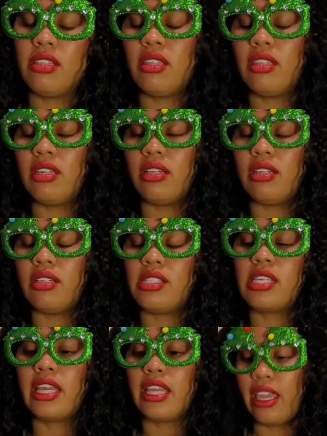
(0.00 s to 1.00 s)
the
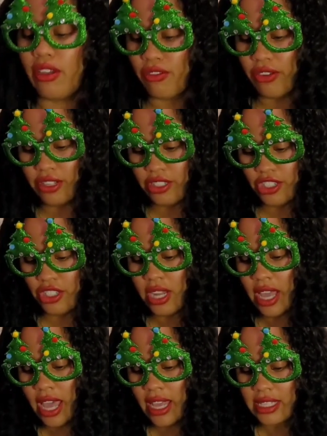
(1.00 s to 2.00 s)
skincare fridge,
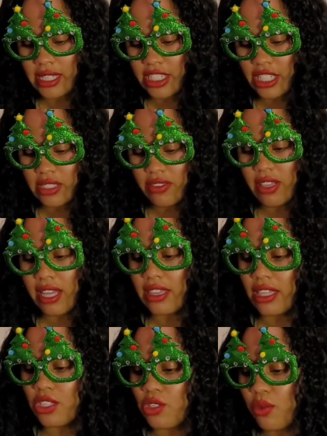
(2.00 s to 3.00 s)
because I just feel like
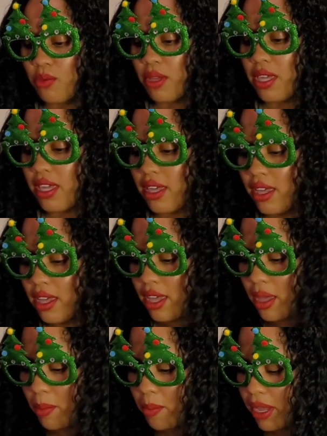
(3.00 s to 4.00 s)
this would be
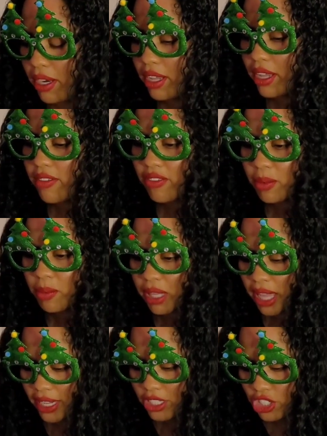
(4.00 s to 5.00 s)
better if
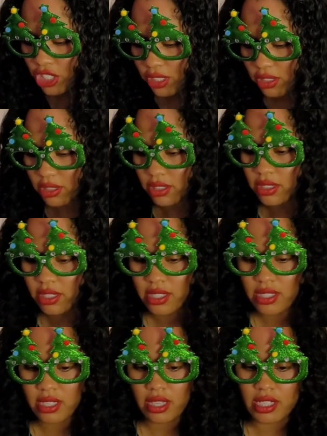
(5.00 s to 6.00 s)
applied chilled
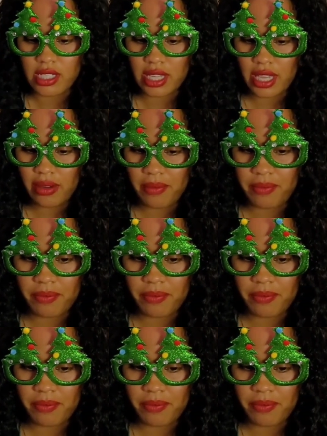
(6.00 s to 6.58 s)
to the skin.